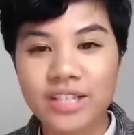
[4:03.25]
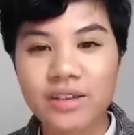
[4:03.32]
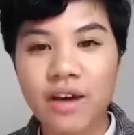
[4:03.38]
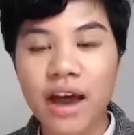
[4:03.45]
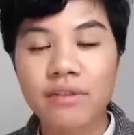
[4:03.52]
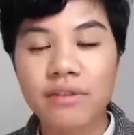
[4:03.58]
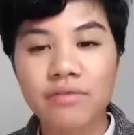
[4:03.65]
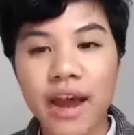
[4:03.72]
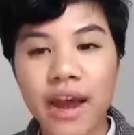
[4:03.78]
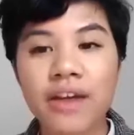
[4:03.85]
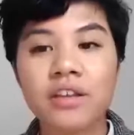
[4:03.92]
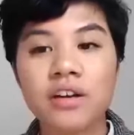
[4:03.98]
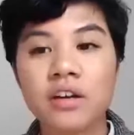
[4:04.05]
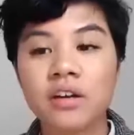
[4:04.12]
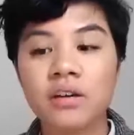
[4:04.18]
So I'd
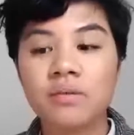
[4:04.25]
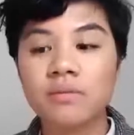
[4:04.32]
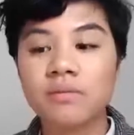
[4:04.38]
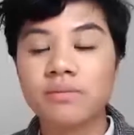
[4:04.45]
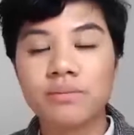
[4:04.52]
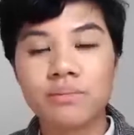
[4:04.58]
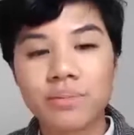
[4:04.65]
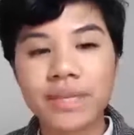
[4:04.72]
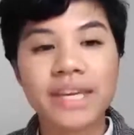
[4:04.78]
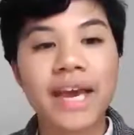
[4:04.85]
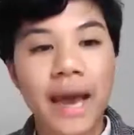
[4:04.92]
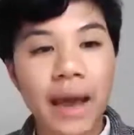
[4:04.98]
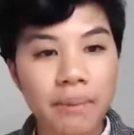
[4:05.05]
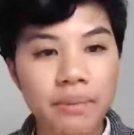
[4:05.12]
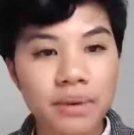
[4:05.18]
rather be
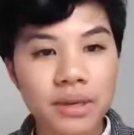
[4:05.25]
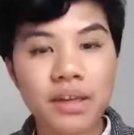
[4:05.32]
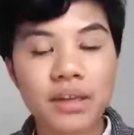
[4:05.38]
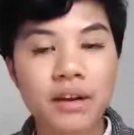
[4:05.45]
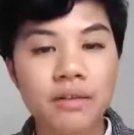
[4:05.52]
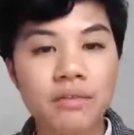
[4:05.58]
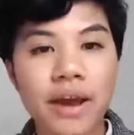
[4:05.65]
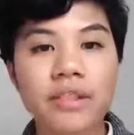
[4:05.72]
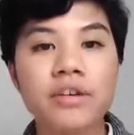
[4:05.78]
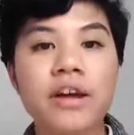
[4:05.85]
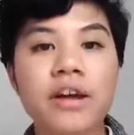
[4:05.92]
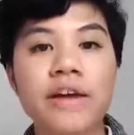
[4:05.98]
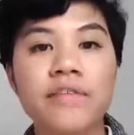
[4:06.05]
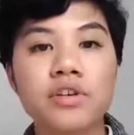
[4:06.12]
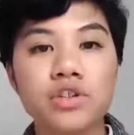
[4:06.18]
happy and I'd rather
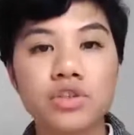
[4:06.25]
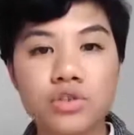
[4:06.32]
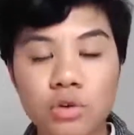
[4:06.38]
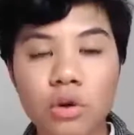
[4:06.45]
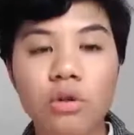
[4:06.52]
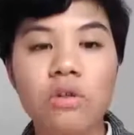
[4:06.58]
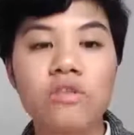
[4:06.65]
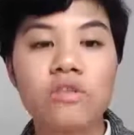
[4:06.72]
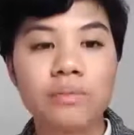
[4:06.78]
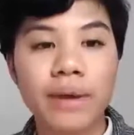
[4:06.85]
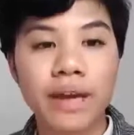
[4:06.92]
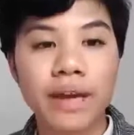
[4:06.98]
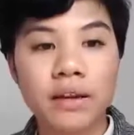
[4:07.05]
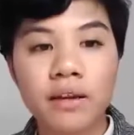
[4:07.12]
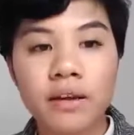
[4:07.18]
have control over
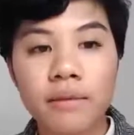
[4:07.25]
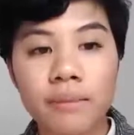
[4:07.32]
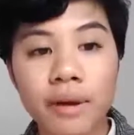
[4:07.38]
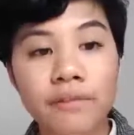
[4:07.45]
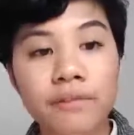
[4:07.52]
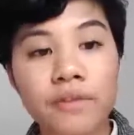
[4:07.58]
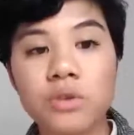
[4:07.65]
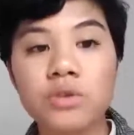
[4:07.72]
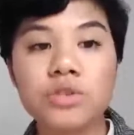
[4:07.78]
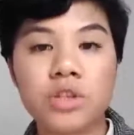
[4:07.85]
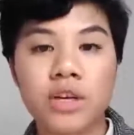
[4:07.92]
my future.